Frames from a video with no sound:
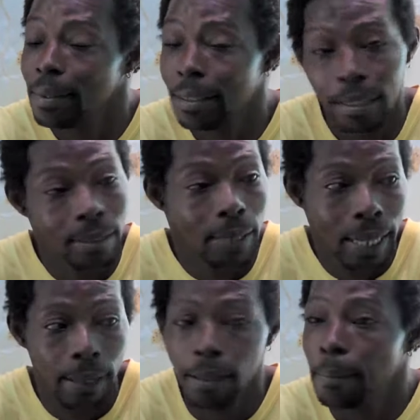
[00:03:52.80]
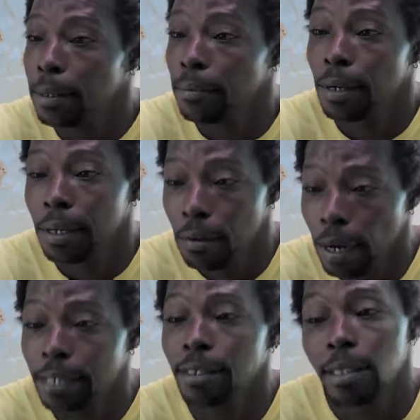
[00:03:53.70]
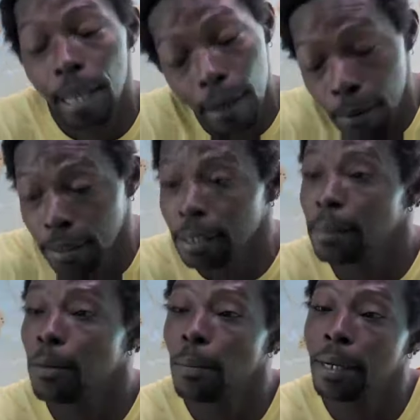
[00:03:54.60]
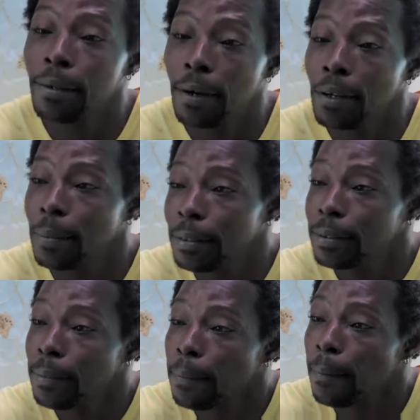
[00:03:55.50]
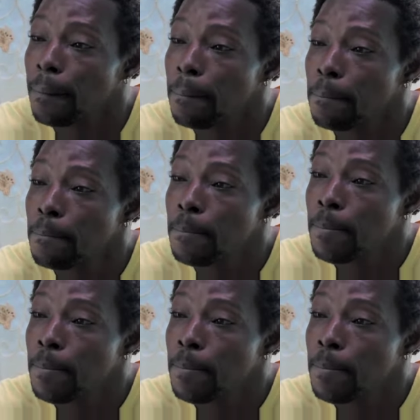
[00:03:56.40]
just like to put way rights. It's like I was saying about my documents. You don't think it's your country?